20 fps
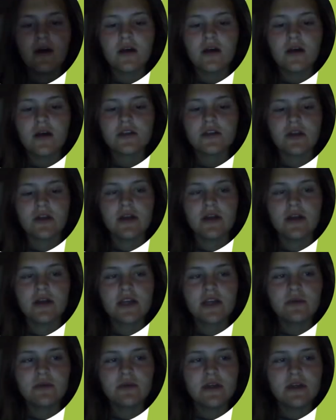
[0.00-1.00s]
So the
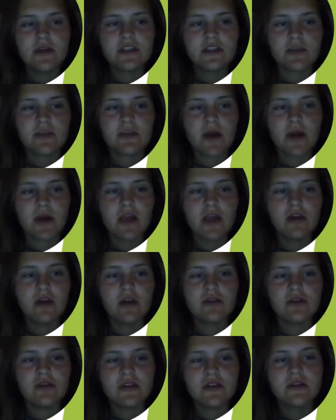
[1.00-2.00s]
next one is
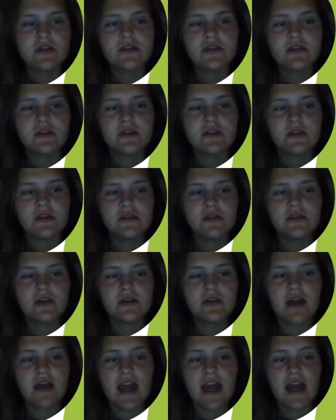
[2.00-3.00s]
tuberculosis. This is
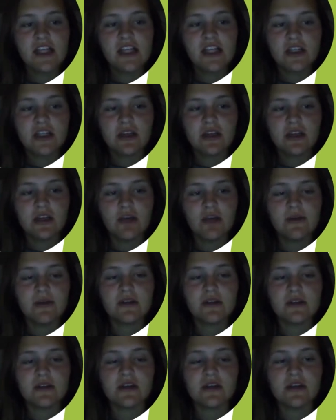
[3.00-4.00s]
an ancient human
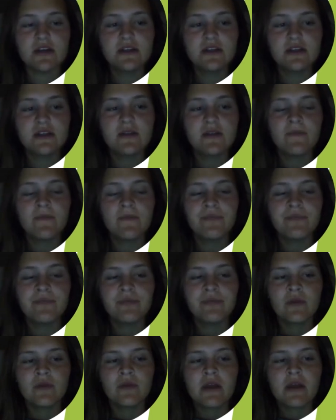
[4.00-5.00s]
disease,
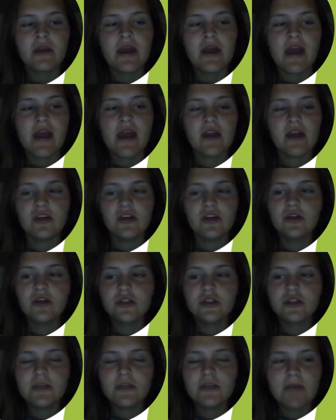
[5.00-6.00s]
and
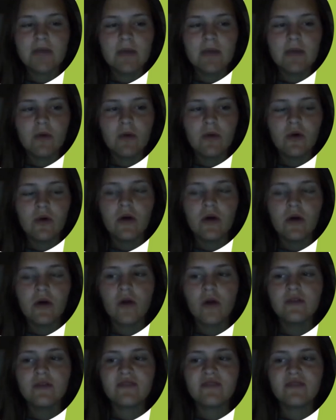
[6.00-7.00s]
usually people,
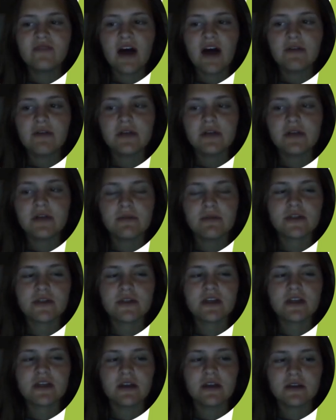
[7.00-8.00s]
only 5 to
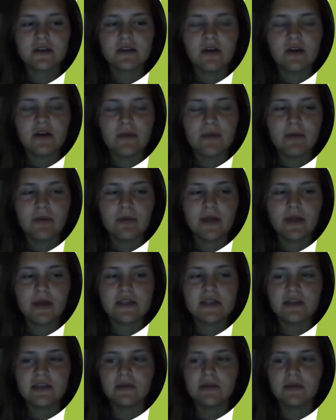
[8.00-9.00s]
10% of people get
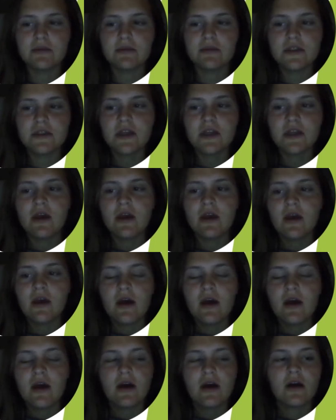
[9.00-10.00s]
symptoms,
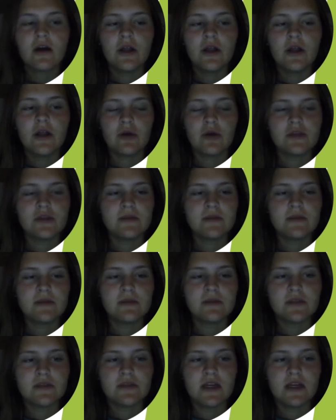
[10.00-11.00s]
clinical
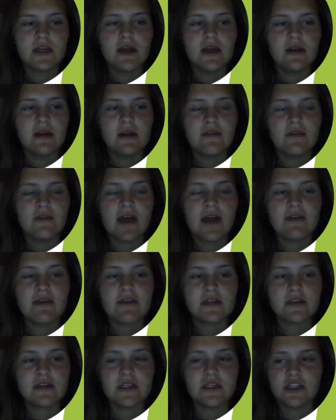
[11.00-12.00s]
symptoms, if they have
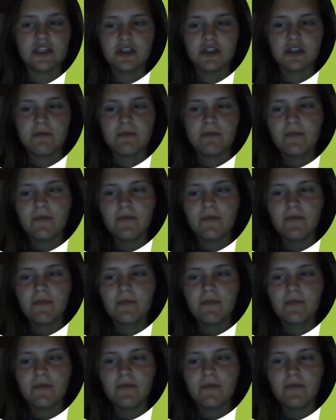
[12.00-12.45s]
this condition.